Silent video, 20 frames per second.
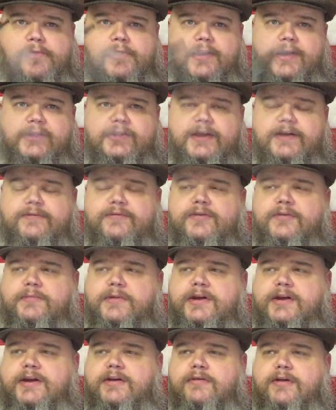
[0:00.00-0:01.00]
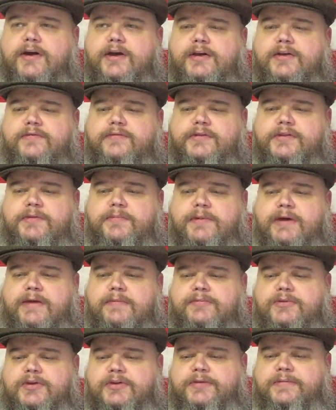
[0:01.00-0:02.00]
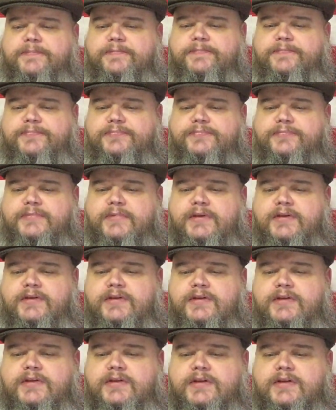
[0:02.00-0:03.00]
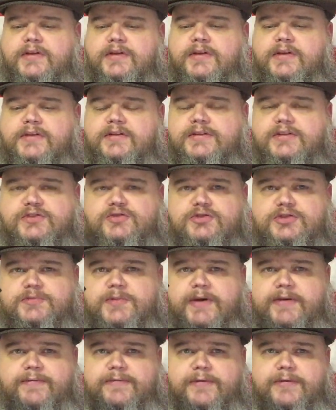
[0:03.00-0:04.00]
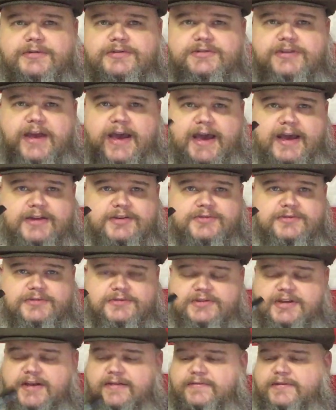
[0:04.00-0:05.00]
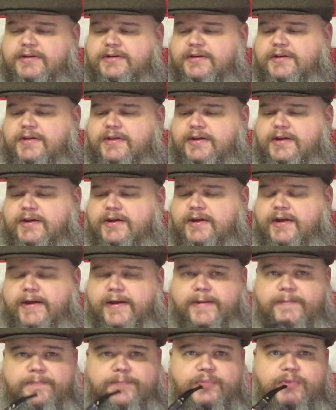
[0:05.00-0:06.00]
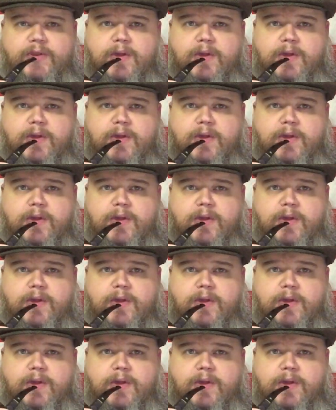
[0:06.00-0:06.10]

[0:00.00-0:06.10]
Got that from Eddie Gray over at the Pipe Nook. This was my first actual Savinelli that I got.